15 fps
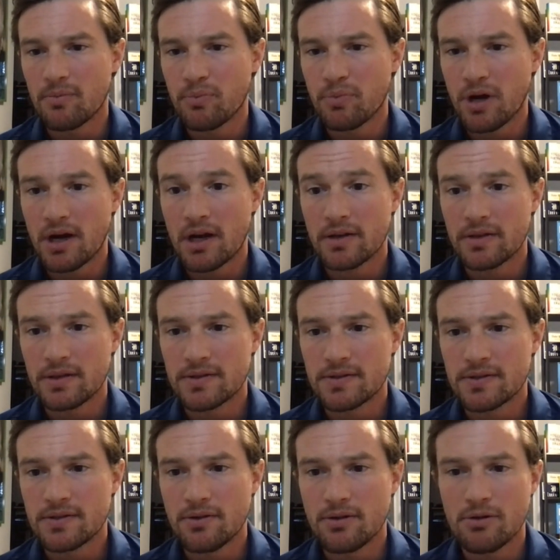product
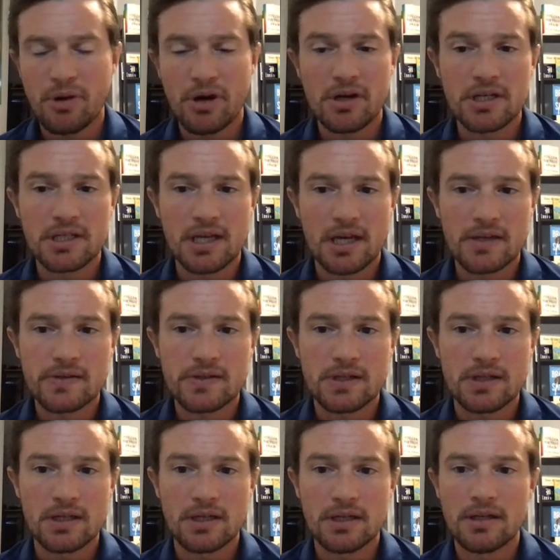that's third-party
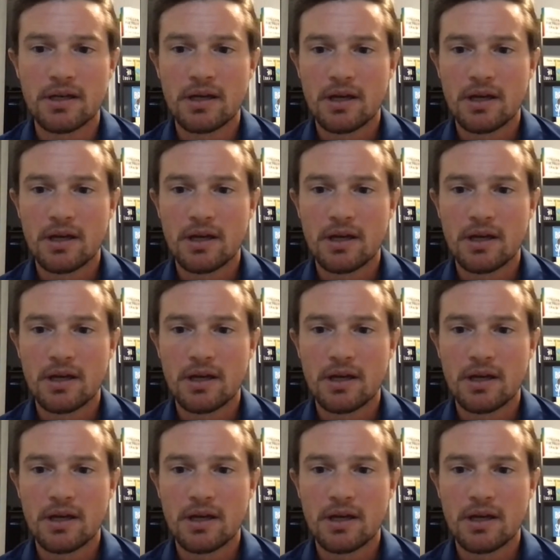tested,